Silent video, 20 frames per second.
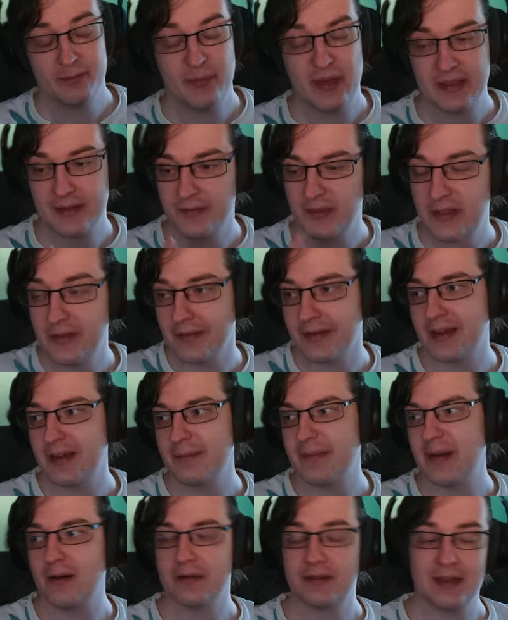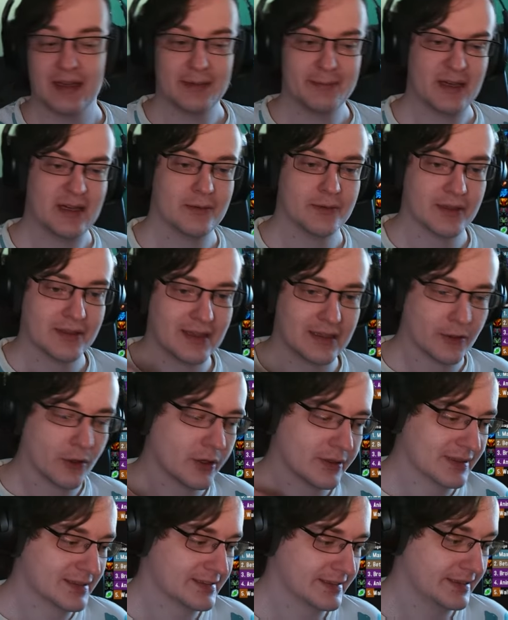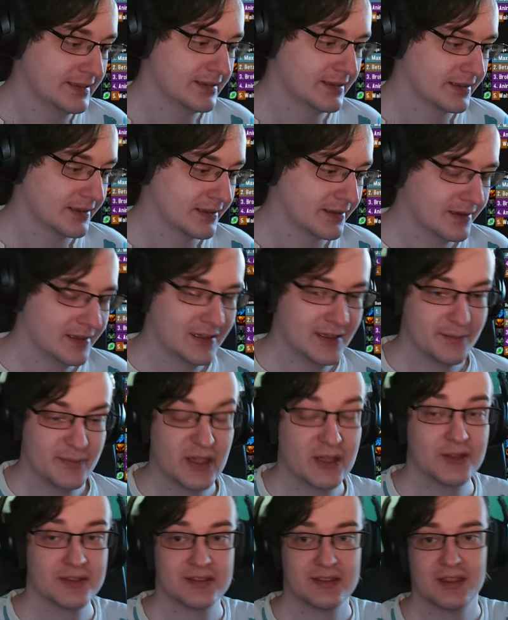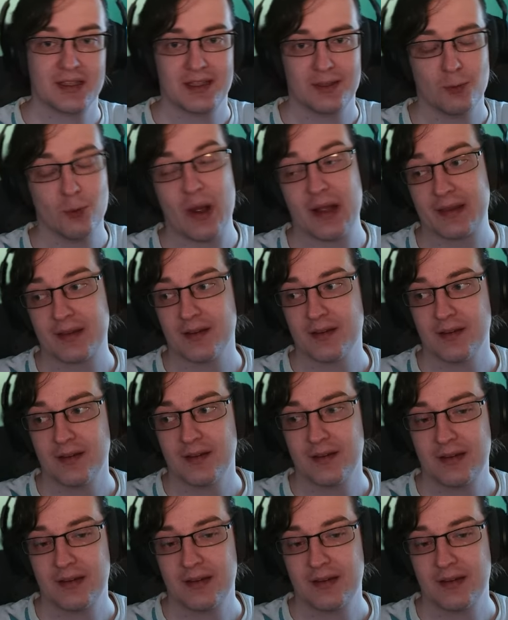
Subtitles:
but we don't care about amount that hot is healing, because what?